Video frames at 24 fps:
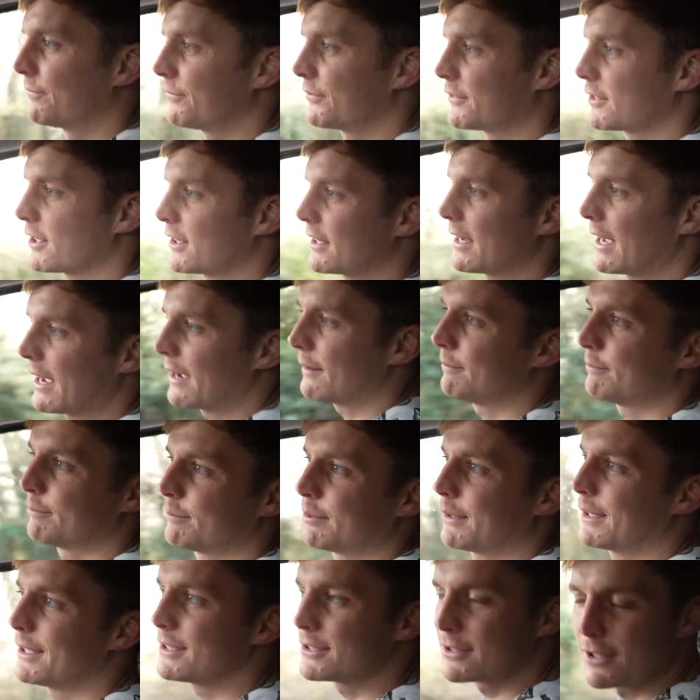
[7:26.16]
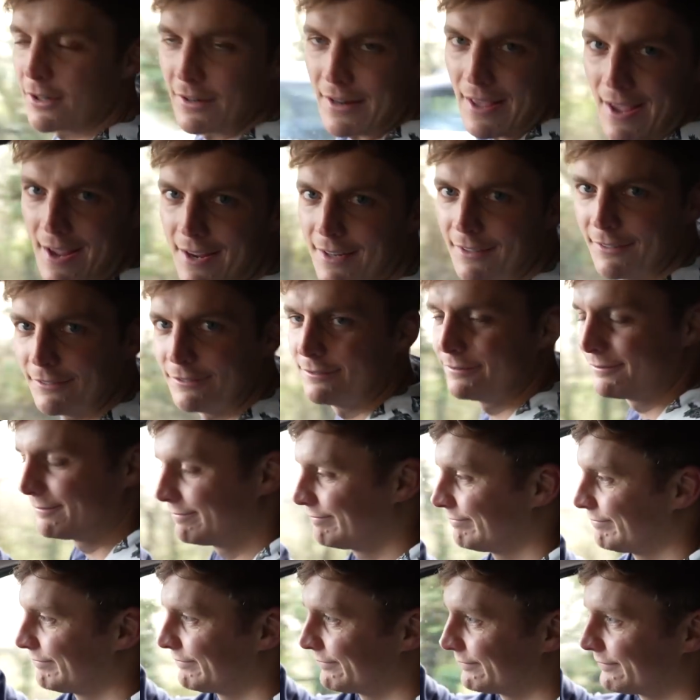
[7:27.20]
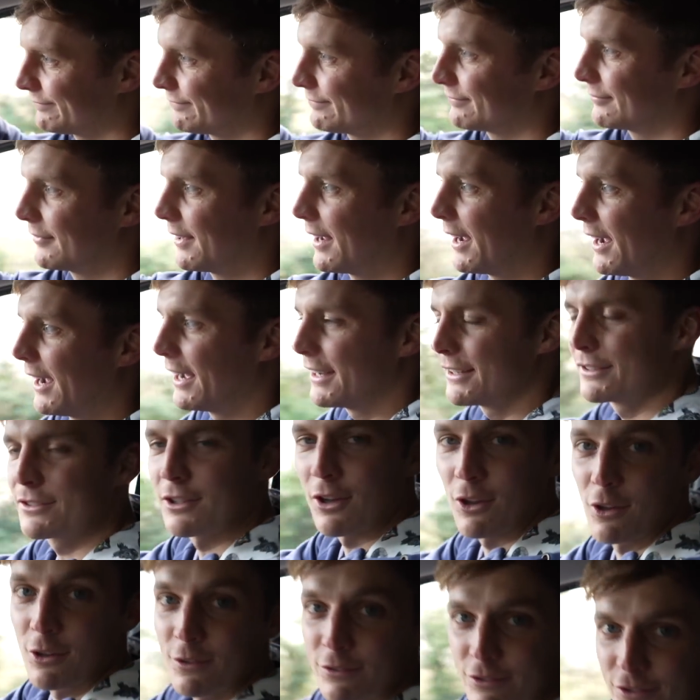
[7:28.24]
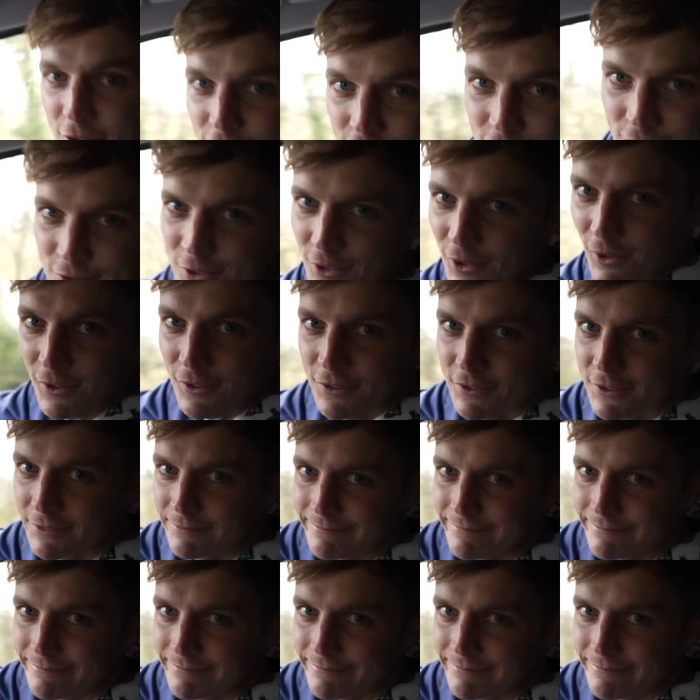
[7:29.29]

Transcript: So yeah, please donate. It's all for a good cause.